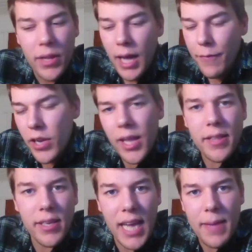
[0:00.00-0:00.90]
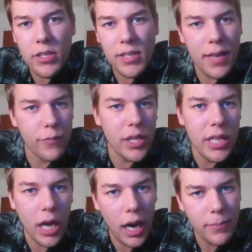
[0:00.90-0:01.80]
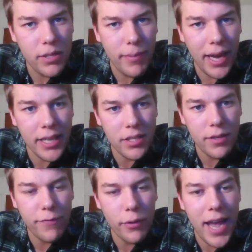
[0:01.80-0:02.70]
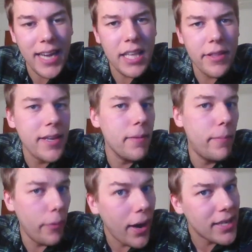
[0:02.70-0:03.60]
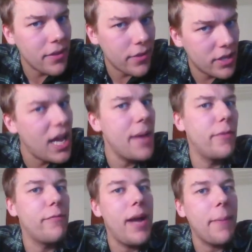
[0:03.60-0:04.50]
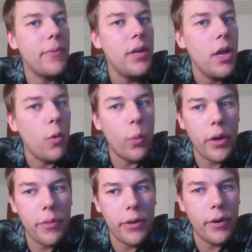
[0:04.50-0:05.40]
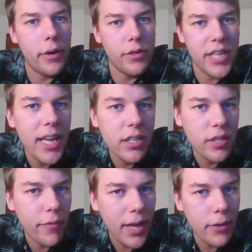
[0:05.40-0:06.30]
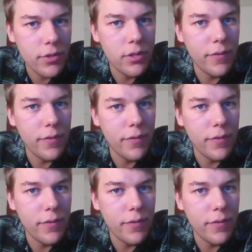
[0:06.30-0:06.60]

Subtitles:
I feel like the game is not really optimized for anything but the type of map where there are tens of thousands